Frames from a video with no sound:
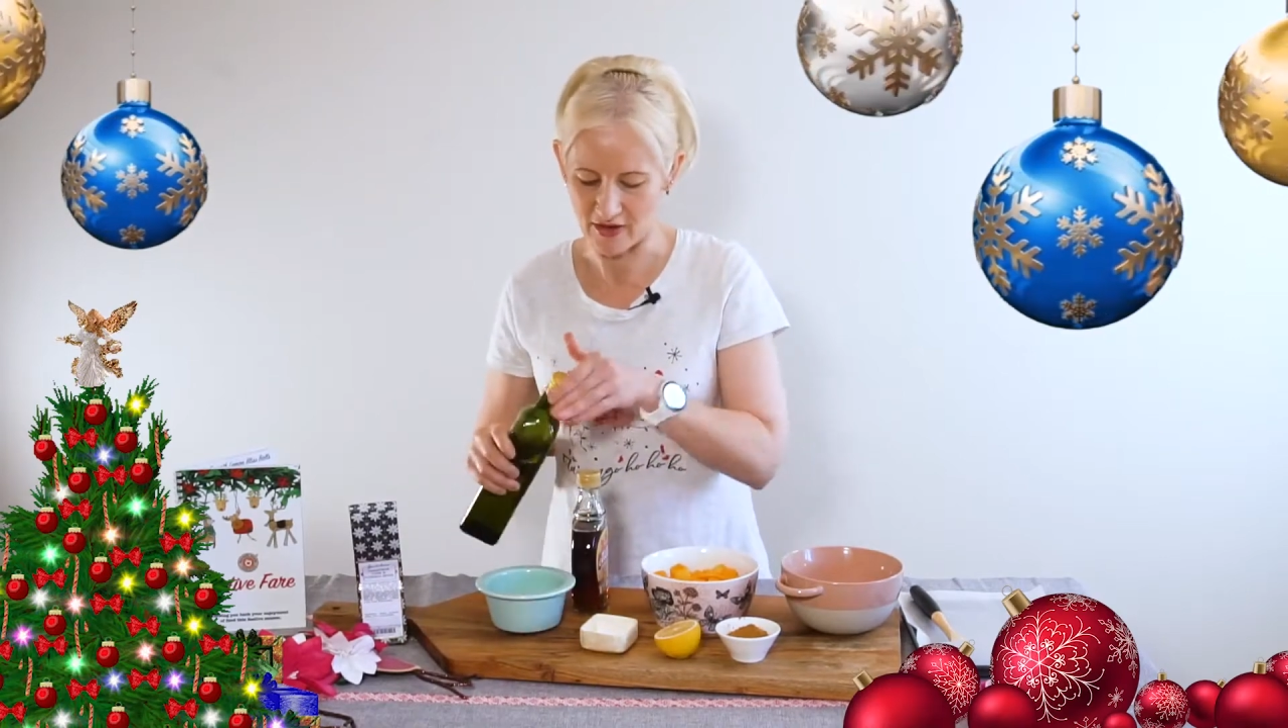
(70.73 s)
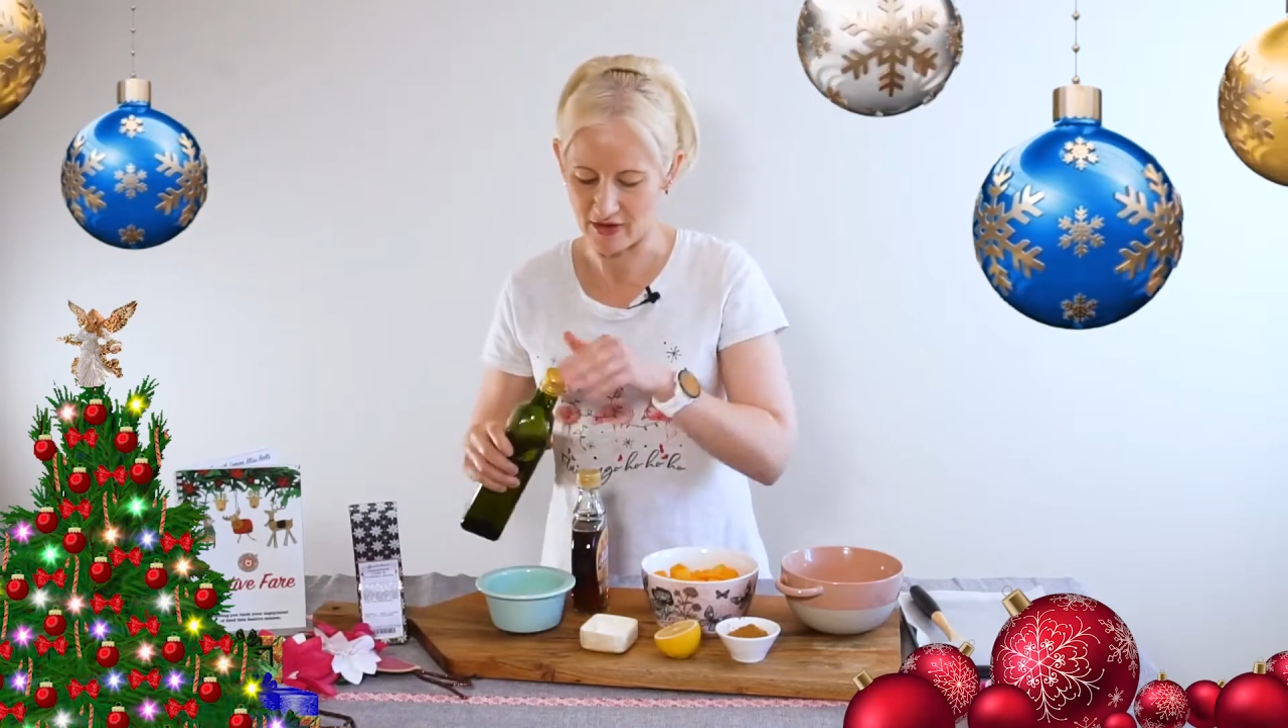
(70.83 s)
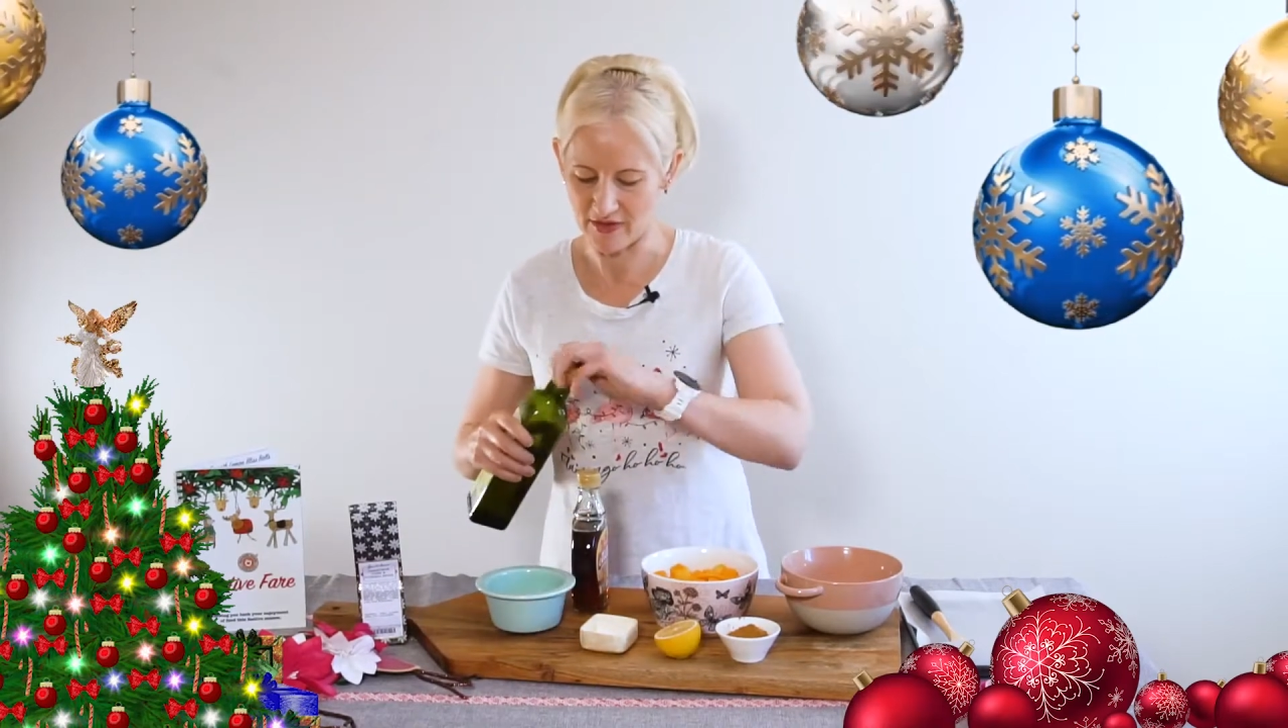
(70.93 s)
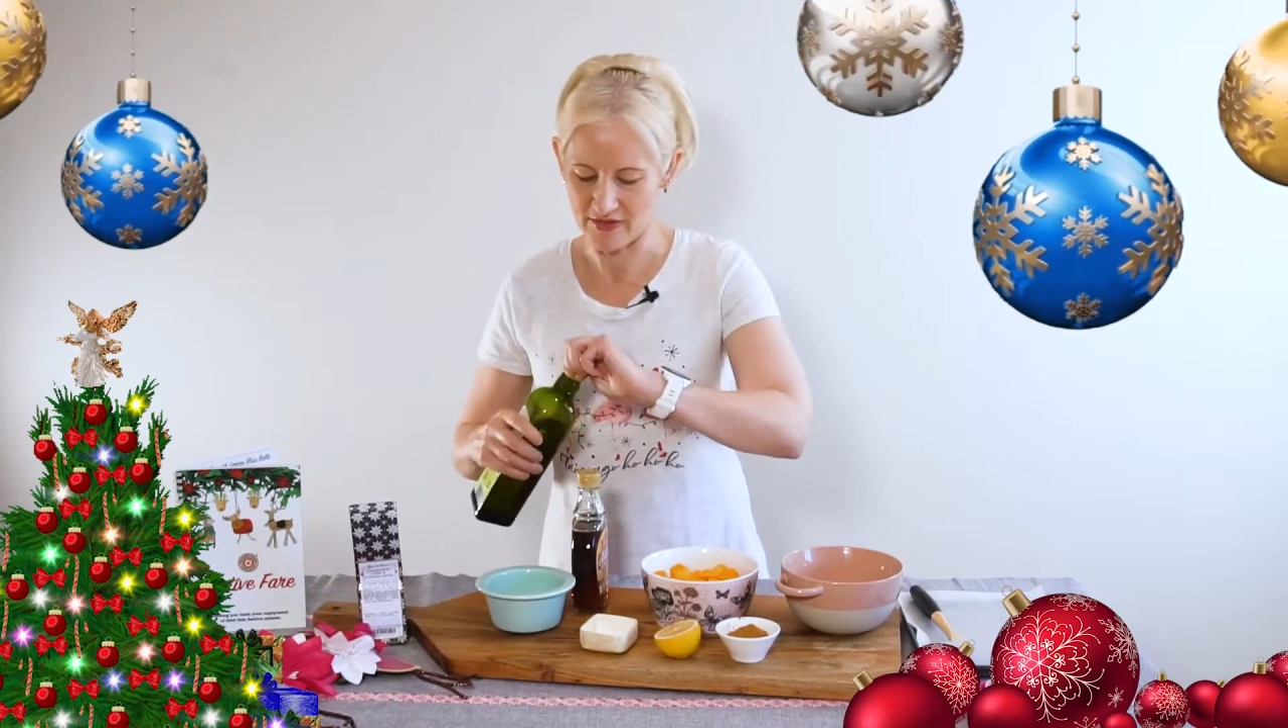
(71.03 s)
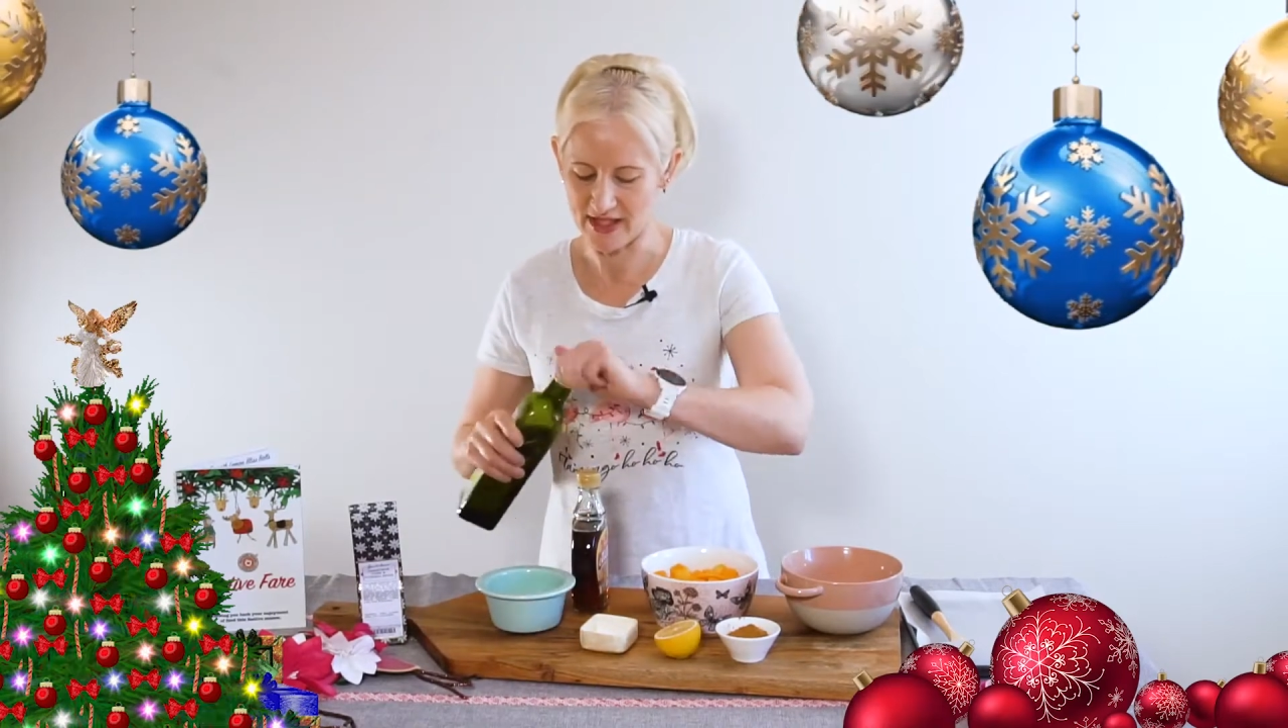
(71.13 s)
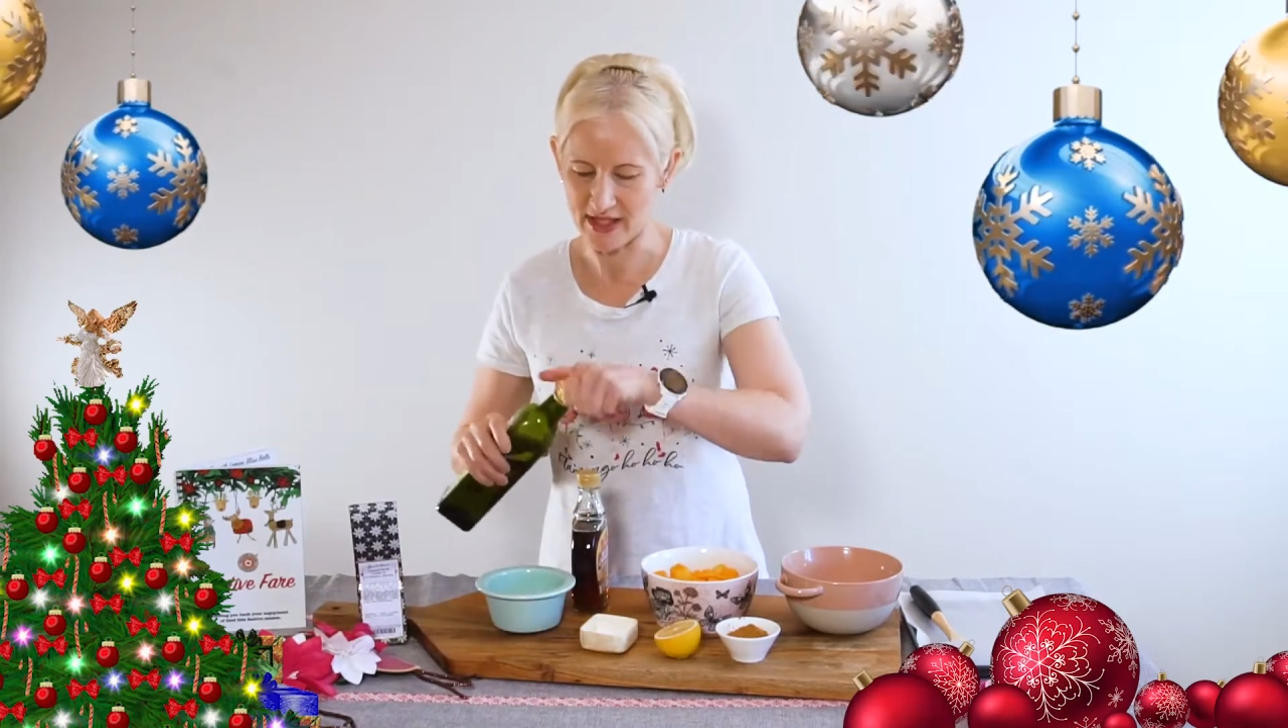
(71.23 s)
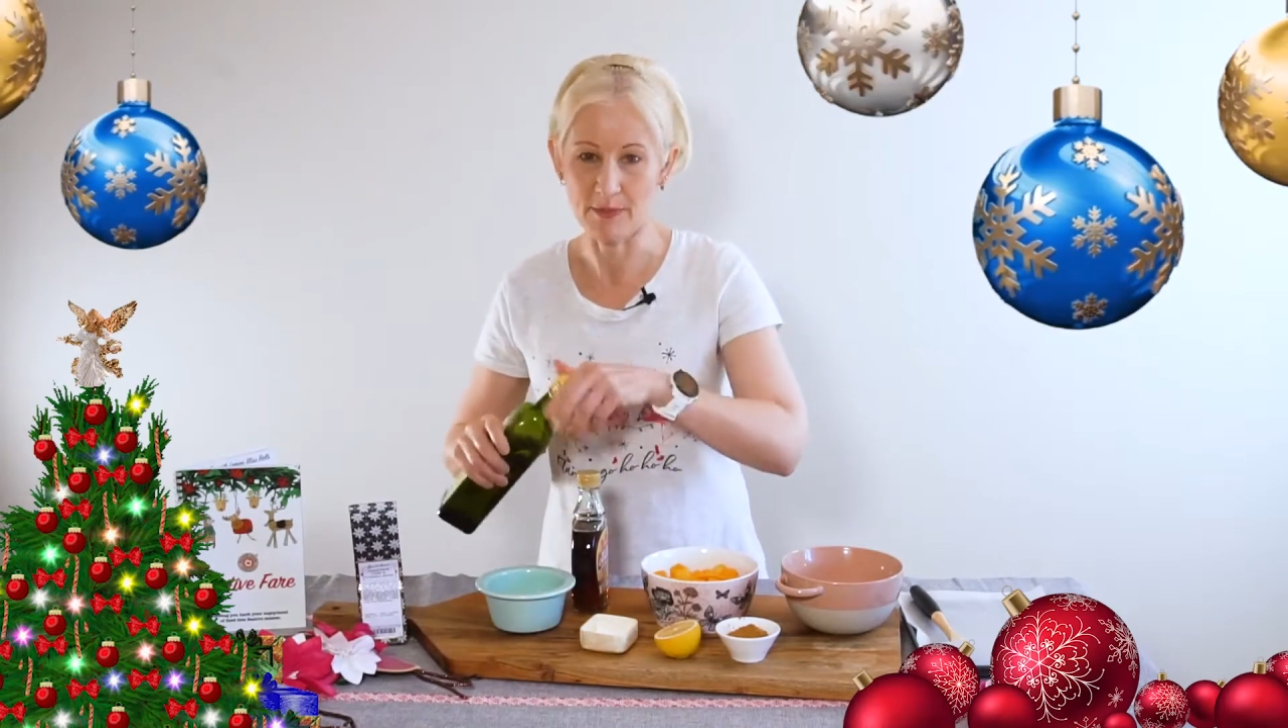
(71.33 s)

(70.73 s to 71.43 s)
of just